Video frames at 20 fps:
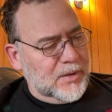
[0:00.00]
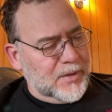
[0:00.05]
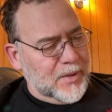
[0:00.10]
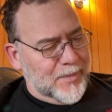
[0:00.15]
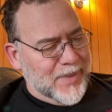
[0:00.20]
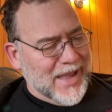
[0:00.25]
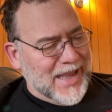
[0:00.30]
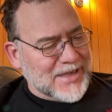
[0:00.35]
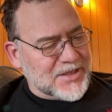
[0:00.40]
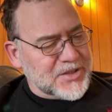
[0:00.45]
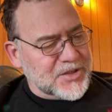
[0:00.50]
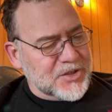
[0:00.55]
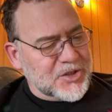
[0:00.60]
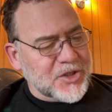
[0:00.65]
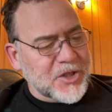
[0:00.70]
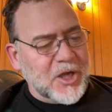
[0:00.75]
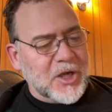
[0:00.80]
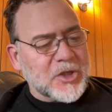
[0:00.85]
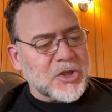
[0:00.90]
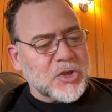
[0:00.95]
the
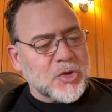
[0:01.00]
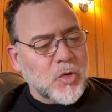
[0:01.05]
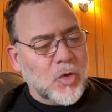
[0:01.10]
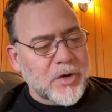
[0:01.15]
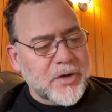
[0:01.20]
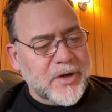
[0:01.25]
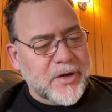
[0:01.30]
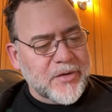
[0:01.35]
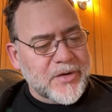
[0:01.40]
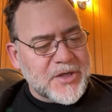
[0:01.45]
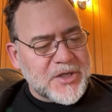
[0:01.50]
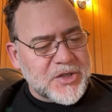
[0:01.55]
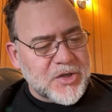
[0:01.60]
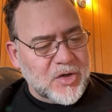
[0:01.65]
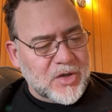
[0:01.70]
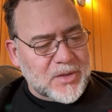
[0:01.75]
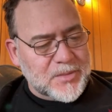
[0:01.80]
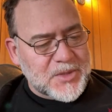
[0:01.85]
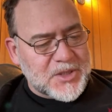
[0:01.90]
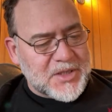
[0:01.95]
passage. The extraordinary
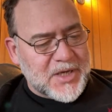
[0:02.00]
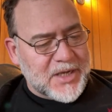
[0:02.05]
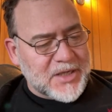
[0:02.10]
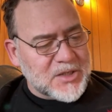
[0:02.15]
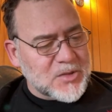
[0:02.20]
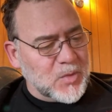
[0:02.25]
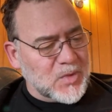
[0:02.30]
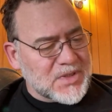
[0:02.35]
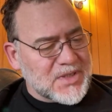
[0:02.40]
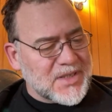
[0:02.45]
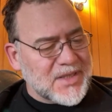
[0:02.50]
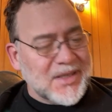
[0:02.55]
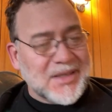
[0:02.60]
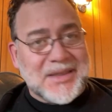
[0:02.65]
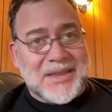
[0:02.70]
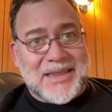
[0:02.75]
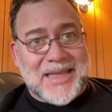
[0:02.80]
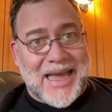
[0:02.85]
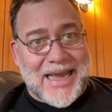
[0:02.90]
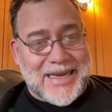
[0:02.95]
circumstance was the
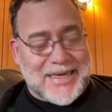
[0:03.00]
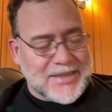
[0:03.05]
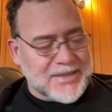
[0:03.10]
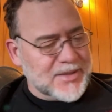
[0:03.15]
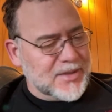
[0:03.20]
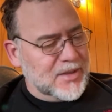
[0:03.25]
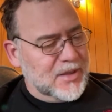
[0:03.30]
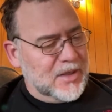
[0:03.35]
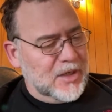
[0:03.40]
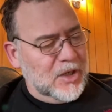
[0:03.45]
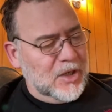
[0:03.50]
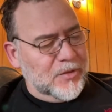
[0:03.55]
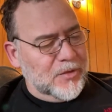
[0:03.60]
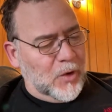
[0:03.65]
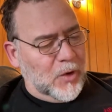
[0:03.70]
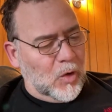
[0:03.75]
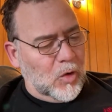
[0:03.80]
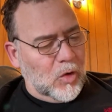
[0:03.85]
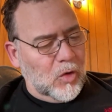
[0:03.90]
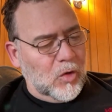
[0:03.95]
light.
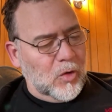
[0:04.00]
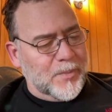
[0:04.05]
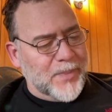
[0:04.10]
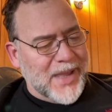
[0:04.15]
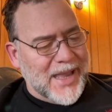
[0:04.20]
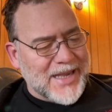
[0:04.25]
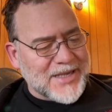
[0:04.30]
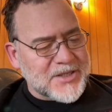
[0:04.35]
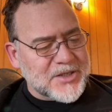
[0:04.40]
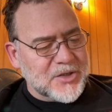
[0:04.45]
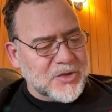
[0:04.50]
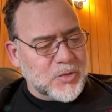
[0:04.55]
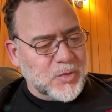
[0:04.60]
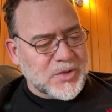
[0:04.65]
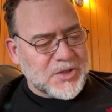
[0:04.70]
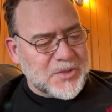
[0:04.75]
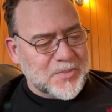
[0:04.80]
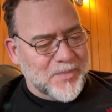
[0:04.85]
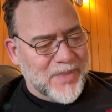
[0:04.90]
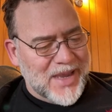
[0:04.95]
The whole passage
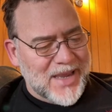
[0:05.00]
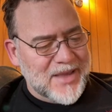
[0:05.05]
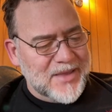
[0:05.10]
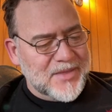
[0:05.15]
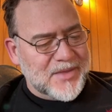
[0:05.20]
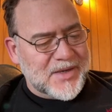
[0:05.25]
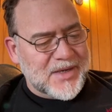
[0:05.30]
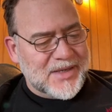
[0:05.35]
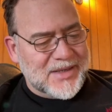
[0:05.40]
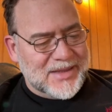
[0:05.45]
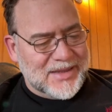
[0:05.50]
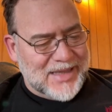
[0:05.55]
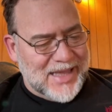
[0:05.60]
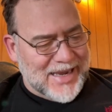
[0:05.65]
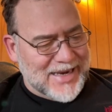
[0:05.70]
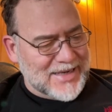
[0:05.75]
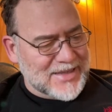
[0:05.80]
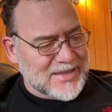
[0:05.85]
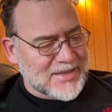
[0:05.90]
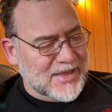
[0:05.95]
was bathed in
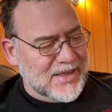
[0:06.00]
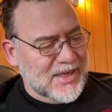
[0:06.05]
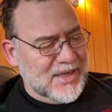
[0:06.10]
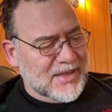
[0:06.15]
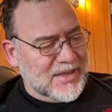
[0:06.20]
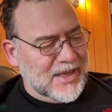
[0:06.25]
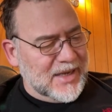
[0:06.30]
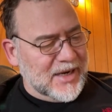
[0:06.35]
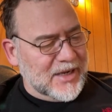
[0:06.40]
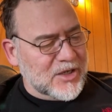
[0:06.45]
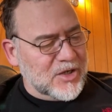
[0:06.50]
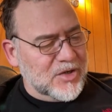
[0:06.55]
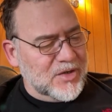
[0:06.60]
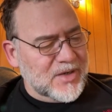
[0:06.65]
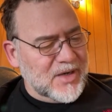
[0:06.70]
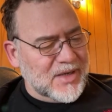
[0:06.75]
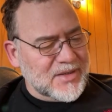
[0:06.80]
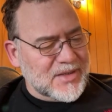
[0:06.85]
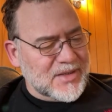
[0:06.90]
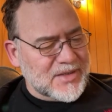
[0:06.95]
light, yet I could
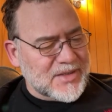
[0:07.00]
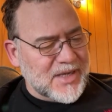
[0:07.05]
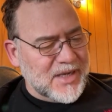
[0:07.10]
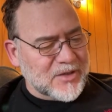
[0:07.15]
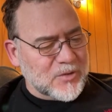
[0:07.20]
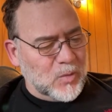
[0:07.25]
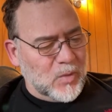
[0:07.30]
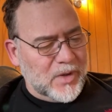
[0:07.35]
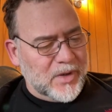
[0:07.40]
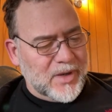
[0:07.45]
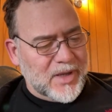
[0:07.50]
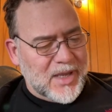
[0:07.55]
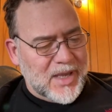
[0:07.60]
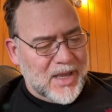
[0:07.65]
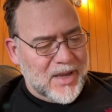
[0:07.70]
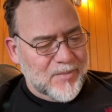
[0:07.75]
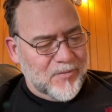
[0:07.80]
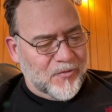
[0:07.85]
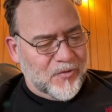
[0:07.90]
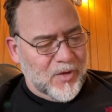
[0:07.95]
not detect where it
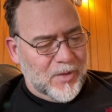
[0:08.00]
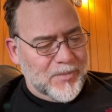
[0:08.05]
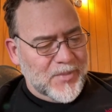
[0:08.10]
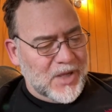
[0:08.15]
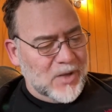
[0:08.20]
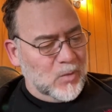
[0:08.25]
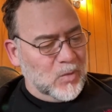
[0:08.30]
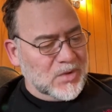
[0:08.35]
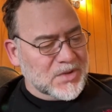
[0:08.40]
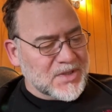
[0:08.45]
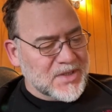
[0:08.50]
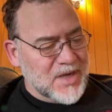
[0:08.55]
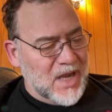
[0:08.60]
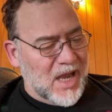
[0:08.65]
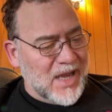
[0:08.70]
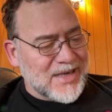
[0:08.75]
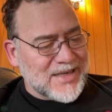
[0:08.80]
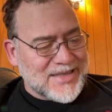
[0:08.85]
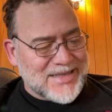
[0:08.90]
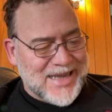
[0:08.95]
came from. It was
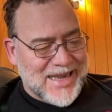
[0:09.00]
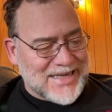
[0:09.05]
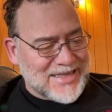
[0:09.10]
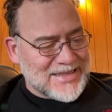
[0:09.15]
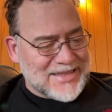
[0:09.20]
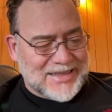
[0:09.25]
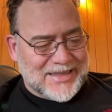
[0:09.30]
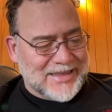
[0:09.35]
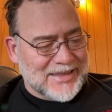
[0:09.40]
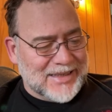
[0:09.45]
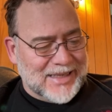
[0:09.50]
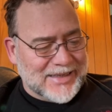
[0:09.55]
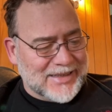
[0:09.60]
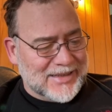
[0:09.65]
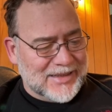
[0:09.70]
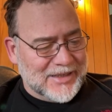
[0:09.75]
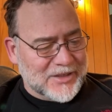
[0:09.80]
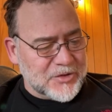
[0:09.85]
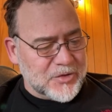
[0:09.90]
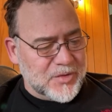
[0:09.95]
not dazzling like
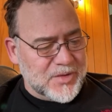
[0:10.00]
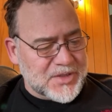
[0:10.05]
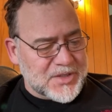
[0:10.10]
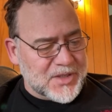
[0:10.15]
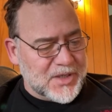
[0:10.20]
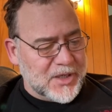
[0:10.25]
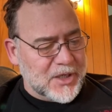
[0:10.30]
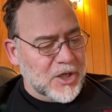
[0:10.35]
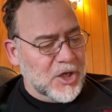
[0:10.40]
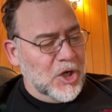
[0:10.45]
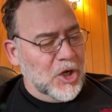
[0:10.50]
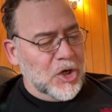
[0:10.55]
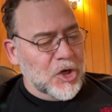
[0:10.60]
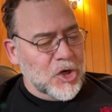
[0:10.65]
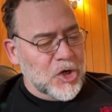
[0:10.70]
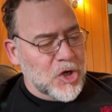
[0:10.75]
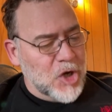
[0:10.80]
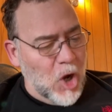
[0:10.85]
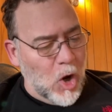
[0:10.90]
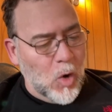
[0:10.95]
electricity.
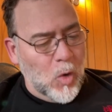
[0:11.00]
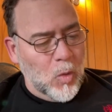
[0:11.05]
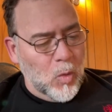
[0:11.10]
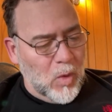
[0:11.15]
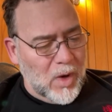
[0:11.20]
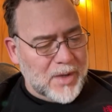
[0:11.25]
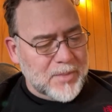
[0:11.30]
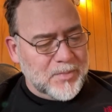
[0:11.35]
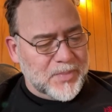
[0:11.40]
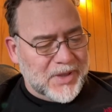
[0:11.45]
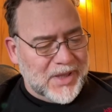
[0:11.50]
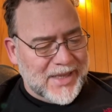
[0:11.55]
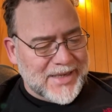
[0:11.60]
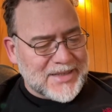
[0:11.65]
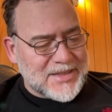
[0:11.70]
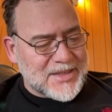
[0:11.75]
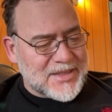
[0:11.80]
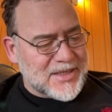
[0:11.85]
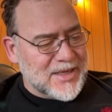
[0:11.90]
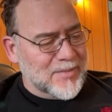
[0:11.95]
No one
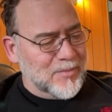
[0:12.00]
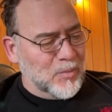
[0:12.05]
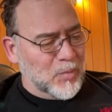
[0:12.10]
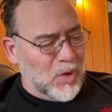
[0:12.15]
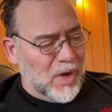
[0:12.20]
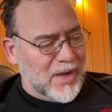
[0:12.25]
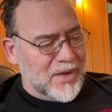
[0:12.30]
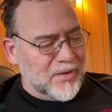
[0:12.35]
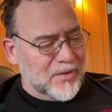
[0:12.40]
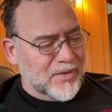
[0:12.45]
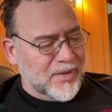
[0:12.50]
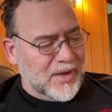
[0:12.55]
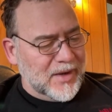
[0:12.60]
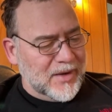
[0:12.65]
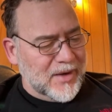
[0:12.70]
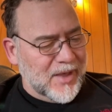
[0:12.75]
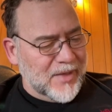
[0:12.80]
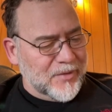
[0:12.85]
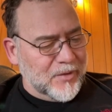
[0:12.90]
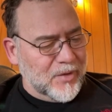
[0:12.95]
place seemed brighter than
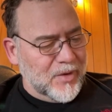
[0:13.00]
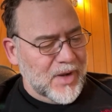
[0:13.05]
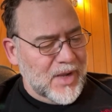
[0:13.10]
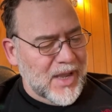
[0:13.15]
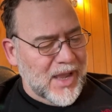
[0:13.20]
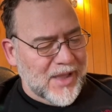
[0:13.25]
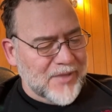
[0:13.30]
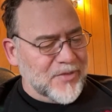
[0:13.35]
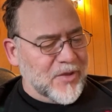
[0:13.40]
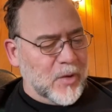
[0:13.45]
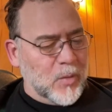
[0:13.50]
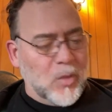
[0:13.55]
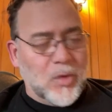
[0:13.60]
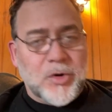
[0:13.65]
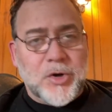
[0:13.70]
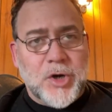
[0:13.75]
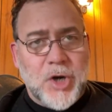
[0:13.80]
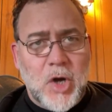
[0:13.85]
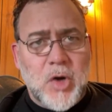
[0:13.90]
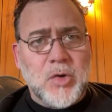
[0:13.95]
another, and there were
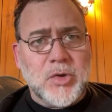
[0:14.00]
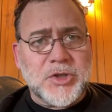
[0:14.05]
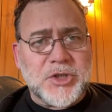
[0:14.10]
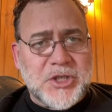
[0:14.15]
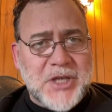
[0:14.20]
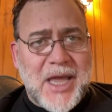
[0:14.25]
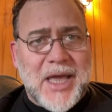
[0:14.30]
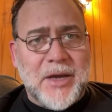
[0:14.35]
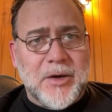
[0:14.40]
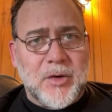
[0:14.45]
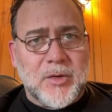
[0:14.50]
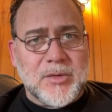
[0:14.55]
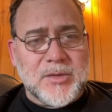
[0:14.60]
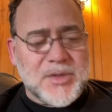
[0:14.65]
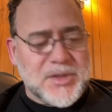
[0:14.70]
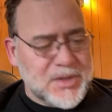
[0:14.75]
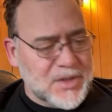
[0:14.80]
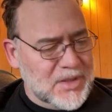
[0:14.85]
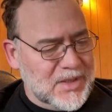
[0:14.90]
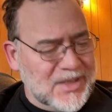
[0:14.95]
no
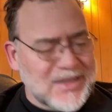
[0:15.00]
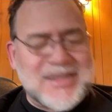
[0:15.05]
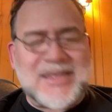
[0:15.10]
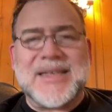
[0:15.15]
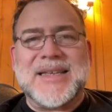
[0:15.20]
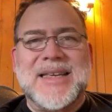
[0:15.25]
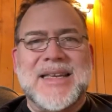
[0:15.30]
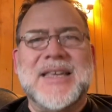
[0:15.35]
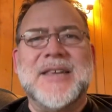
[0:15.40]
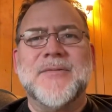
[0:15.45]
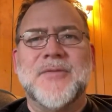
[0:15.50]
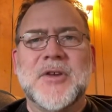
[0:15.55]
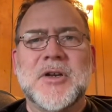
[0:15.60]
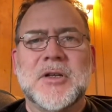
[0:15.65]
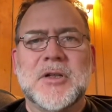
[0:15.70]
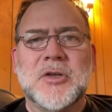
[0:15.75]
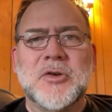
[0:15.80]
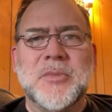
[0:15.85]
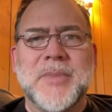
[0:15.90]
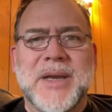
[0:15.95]
shadows. It's an even
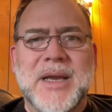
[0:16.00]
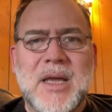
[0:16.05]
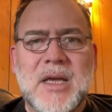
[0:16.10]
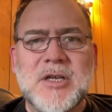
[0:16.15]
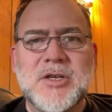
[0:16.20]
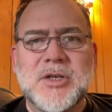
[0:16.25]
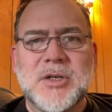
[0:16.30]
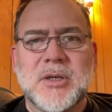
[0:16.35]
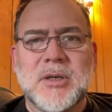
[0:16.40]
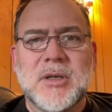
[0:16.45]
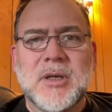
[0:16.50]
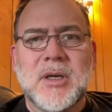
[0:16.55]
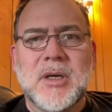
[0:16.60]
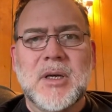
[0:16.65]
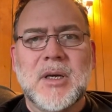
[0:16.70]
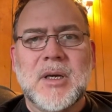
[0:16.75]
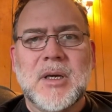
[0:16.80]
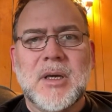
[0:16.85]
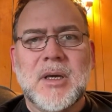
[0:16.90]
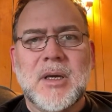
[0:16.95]
illumination,
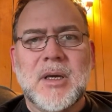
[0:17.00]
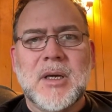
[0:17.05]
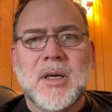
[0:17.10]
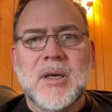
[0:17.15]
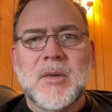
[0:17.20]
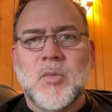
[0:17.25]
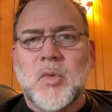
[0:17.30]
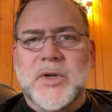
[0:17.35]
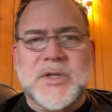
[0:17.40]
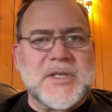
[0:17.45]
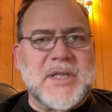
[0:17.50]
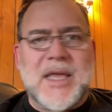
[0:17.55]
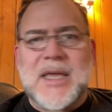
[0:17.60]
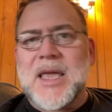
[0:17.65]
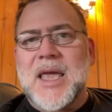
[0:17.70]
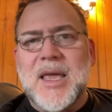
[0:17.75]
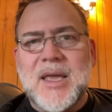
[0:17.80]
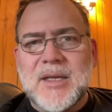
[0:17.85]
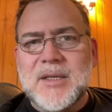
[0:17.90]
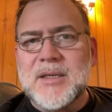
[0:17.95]
which they
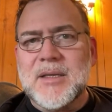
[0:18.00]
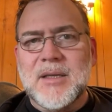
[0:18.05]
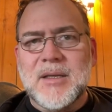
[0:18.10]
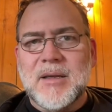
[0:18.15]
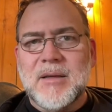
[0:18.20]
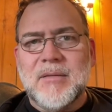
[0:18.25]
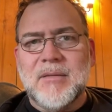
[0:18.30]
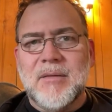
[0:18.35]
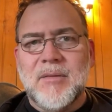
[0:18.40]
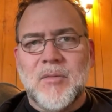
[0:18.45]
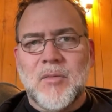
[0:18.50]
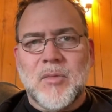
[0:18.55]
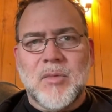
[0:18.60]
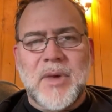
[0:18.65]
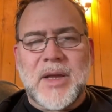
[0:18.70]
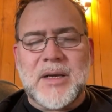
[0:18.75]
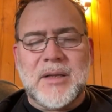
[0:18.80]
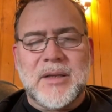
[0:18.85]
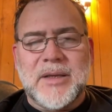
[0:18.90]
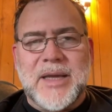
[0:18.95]
can't
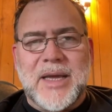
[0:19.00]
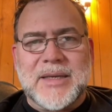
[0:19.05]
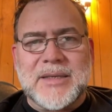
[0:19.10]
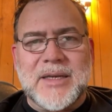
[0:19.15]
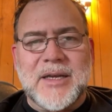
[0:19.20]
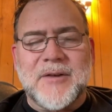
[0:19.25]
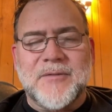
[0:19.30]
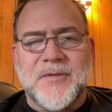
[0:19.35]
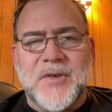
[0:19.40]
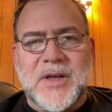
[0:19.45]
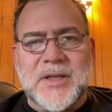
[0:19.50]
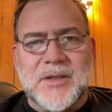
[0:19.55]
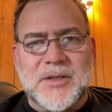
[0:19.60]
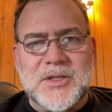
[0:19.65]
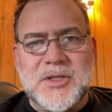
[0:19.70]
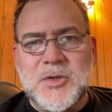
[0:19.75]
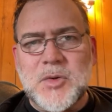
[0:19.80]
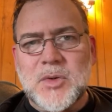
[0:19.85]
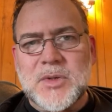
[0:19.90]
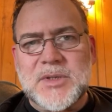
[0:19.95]
readily identify the
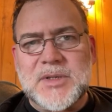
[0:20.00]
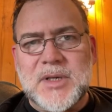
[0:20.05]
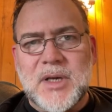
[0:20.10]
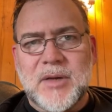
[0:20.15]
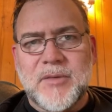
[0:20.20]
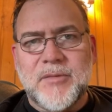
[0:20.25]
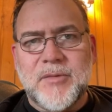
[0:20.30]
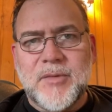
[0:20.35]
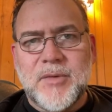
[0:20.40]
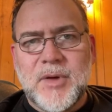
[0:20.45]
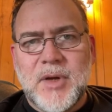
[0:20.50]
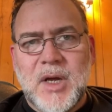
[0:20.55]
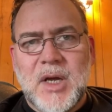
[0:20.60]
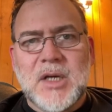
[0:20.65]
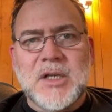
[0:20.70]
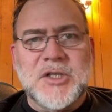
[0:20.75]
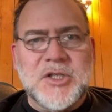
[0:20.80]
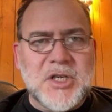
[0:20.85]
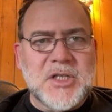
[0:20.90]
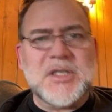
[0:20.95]
source of.
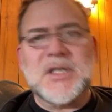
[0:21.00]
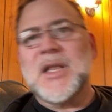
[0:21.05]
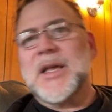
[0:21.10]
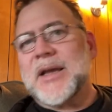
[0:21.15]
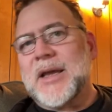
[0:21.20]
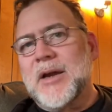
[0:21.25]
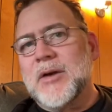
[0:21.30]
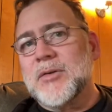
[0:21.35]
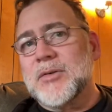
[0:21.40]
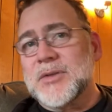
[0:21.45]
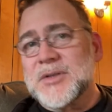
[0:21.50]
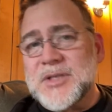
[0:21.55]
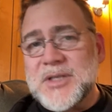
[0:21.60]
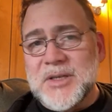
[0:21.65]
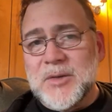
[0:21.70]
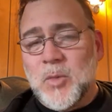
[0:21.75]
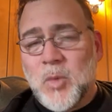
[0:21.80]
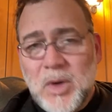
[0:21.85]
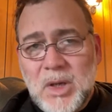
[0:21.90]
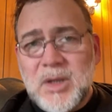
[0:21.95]
Just like Harold
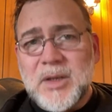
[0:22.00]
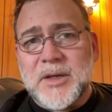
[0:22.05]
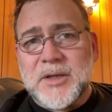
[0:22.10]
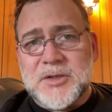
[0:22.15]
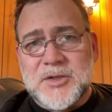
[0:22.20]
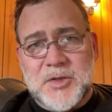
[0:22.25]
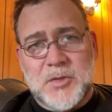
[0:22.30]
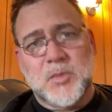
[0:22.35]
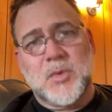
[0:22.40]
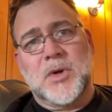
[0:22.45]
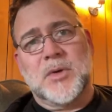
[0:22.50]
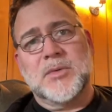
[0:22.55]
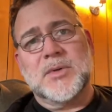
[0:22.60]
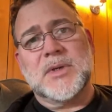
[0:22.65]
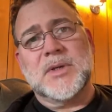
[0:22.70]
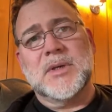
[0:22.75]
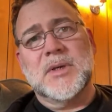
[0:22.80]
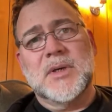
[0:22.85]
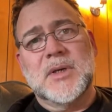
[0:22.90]
T. Wilkins wrote,